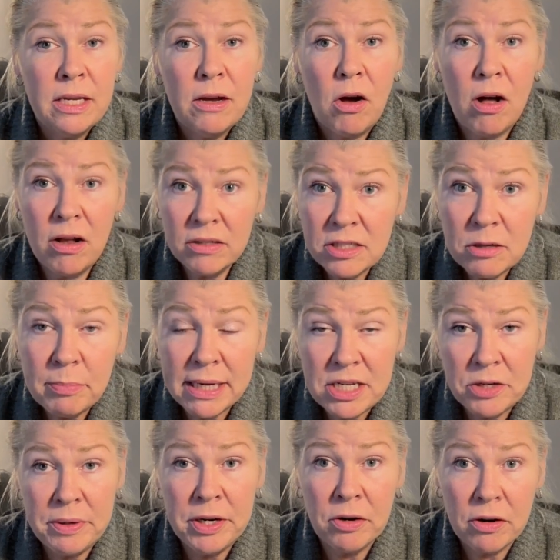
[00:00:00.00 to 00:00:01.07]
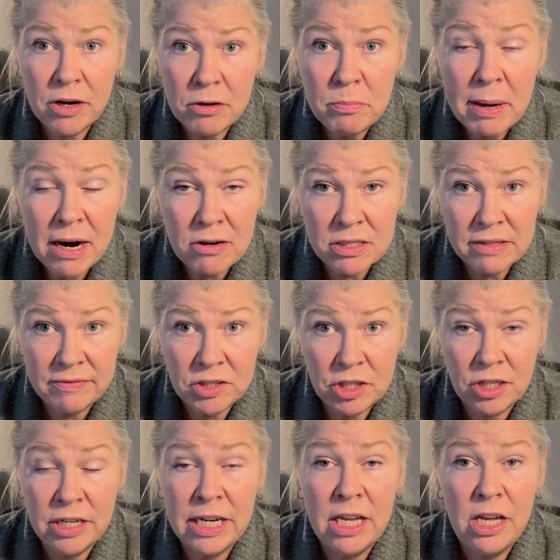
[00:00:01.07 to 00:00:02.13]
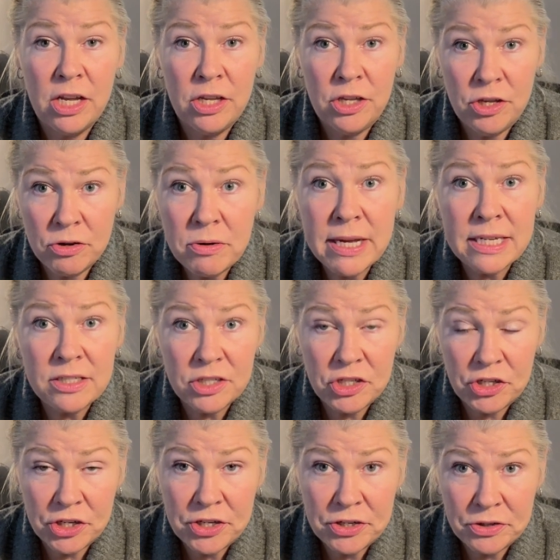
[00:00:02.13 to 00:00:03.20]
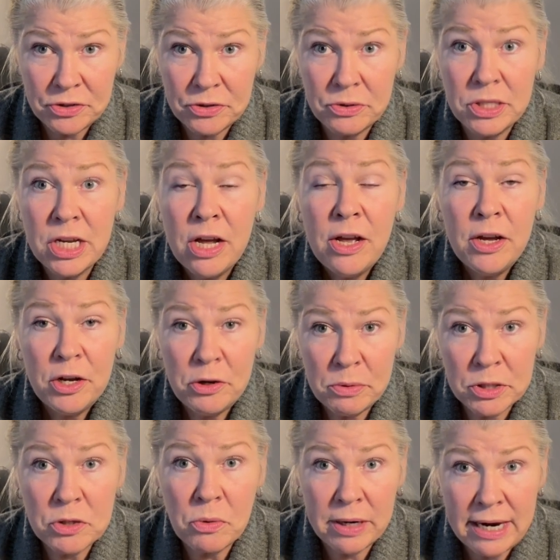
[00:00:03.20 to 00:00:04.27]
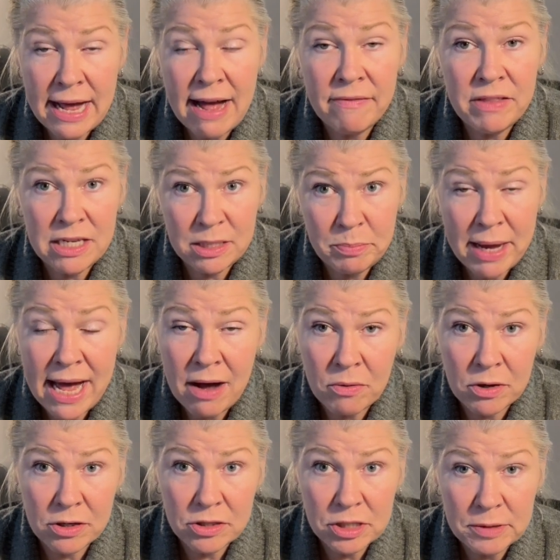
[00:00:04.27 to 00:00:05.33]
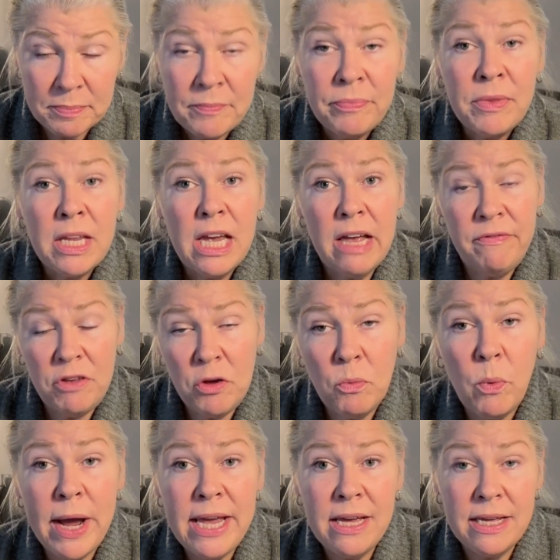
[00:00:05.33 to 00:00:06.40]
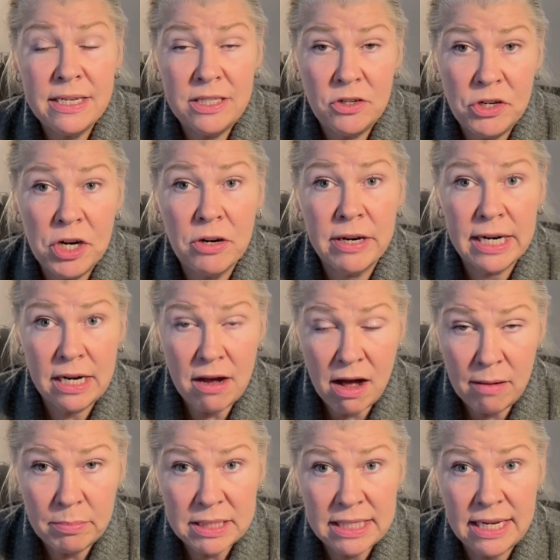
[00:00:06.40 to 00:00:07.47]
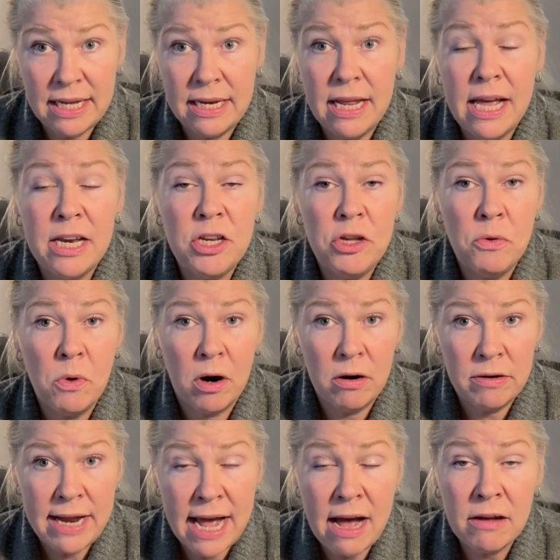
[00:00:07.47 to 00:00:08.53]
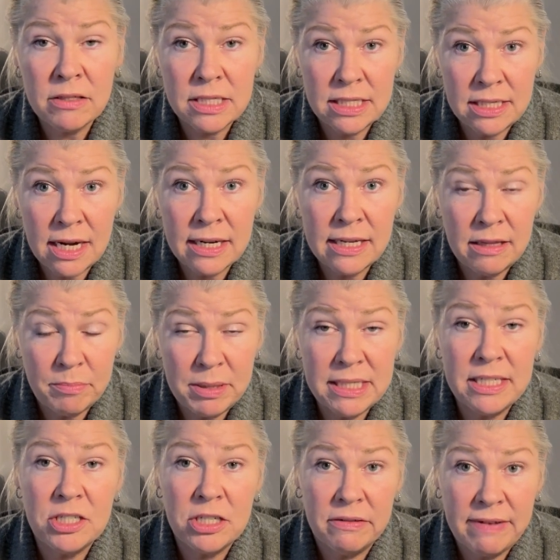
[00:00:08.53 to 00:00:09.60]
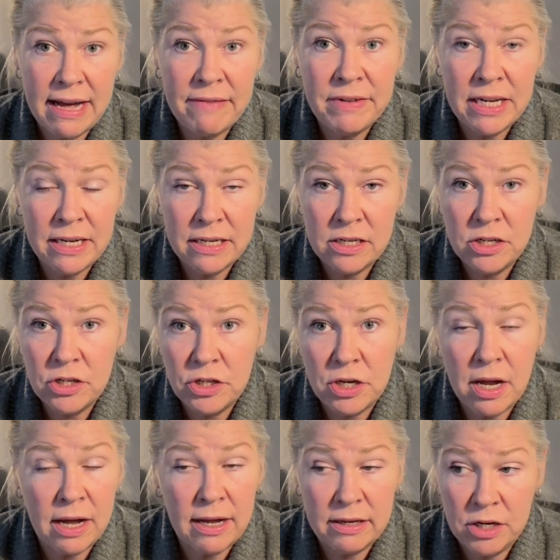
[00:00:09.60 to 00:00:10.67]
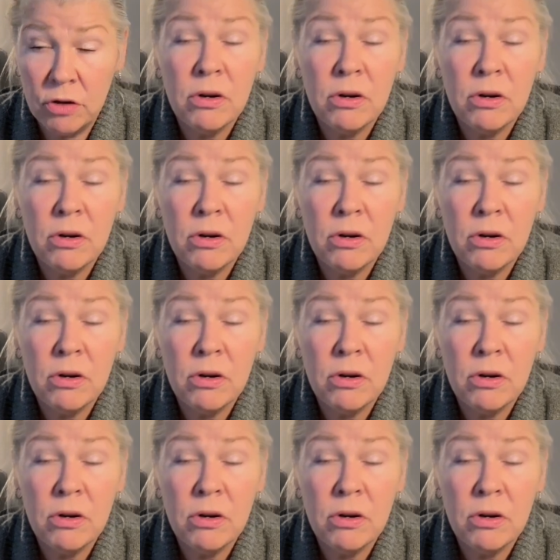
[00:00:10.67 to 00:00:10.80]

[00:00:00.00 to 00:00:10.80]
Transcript: Also, by doing your own powers of attorney, you get to choose who is going to have these powers. If you wait until you're incompetent and you are now stuck in the position of having your